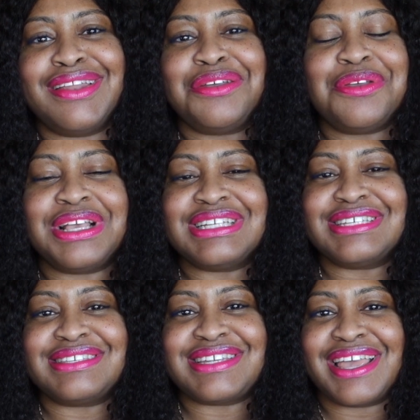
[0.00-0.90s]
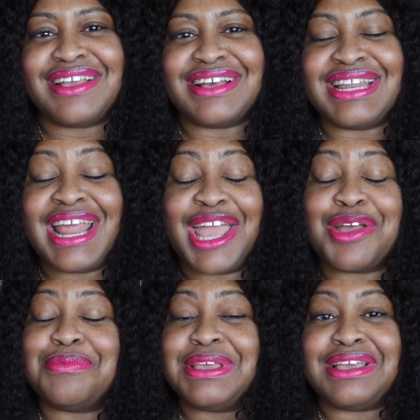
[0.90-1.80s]
know, you can just take an
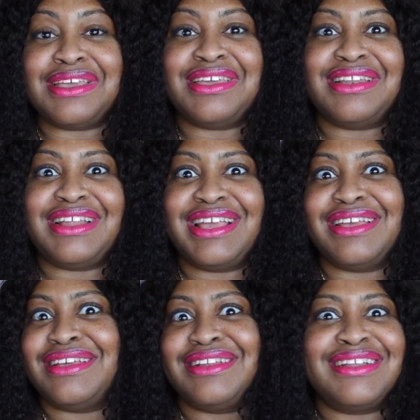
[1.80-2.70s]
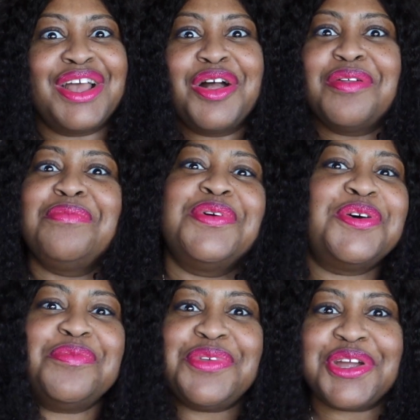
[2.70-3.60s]
Ambien and
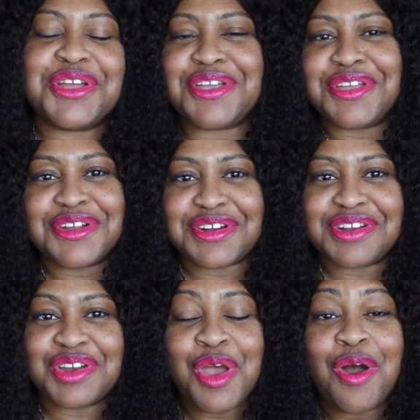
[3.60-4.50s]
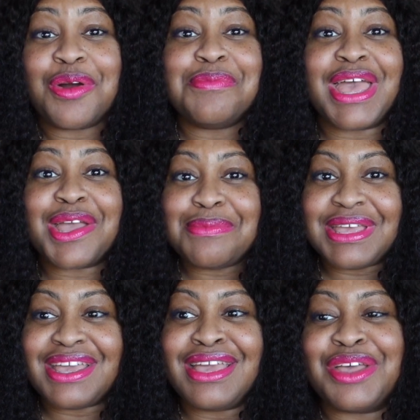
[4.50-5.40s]
boom, you're cured. Or
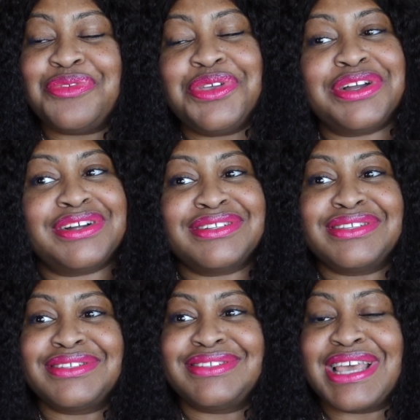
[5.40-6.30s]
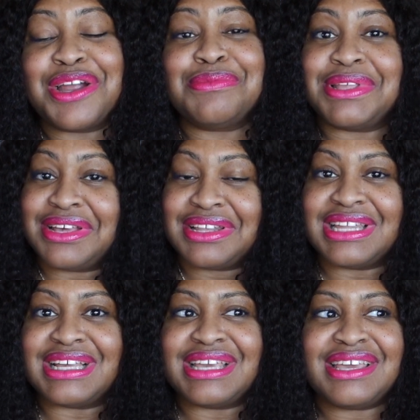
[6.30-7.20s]
maybe if you're terribly
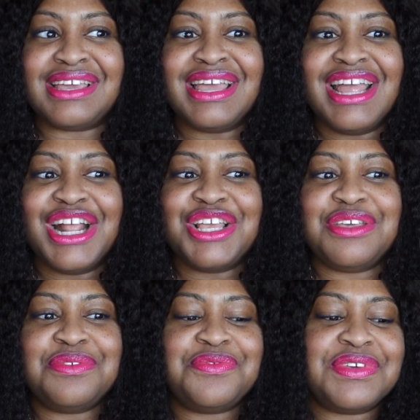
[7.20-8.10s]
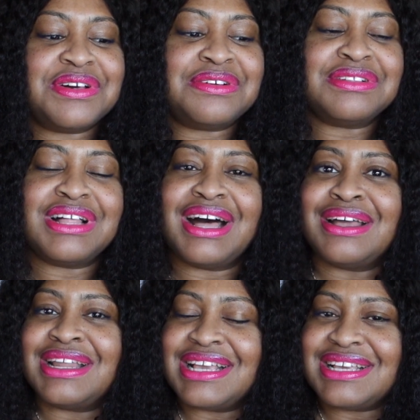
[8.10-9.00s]
unlucky, you feel
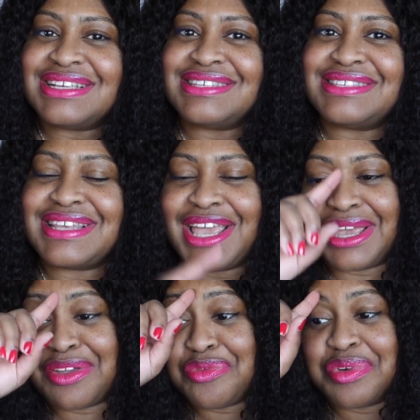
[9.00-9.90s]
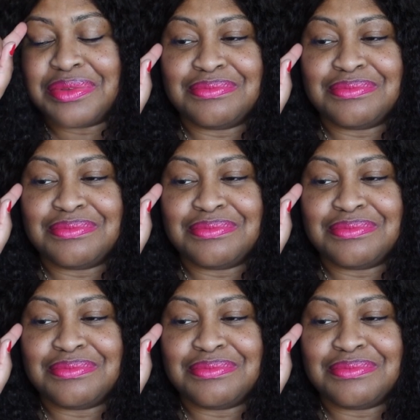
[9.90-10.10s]
unease and